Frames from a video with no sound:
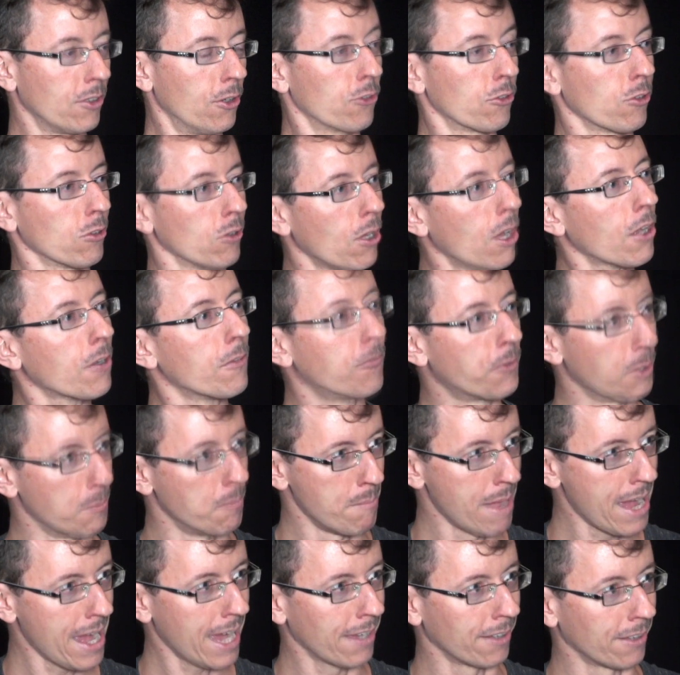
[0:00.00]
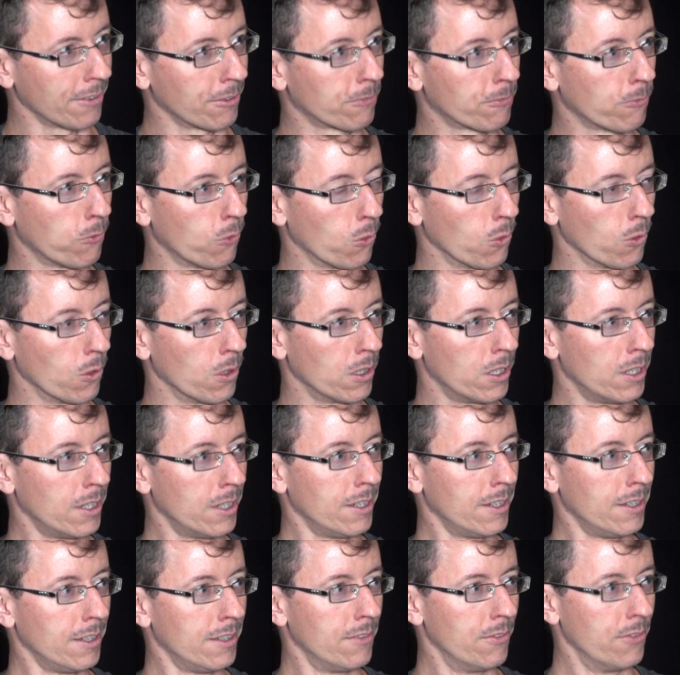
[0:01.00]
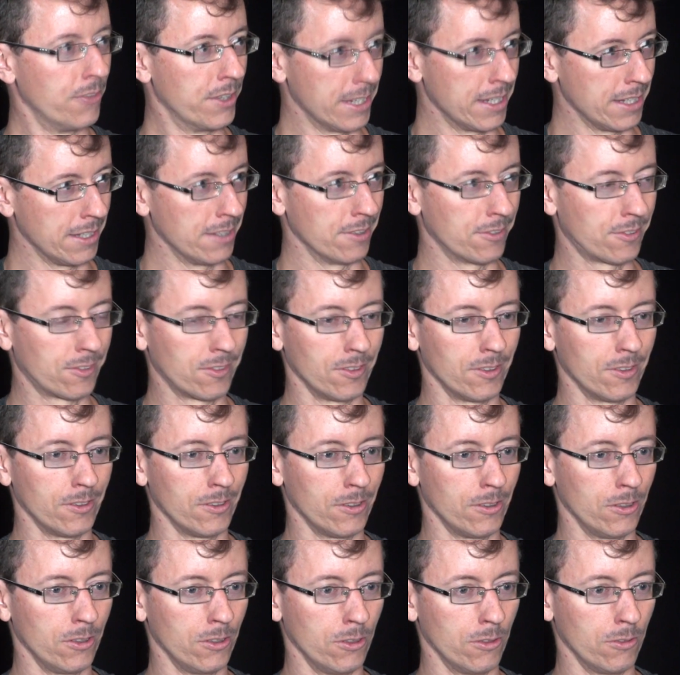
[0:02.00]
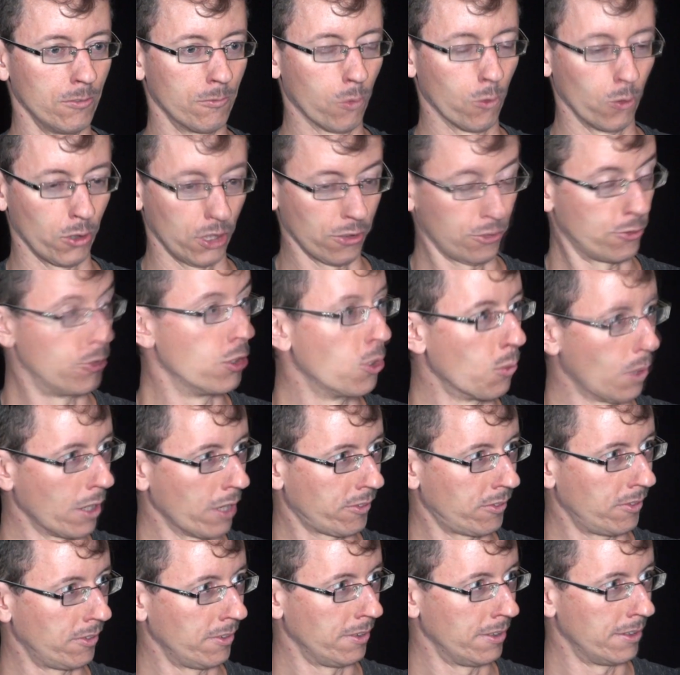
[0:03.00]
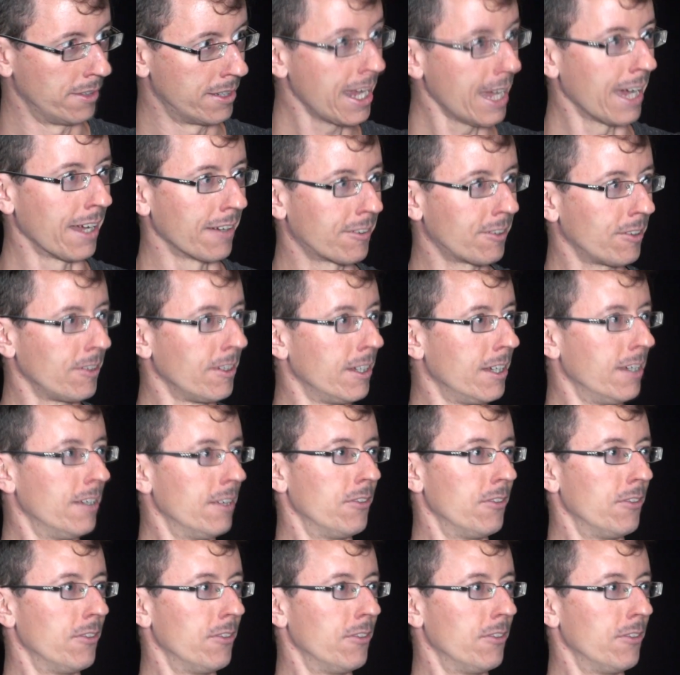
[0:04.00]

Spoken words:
There's a lot of demand for this U.S. debt.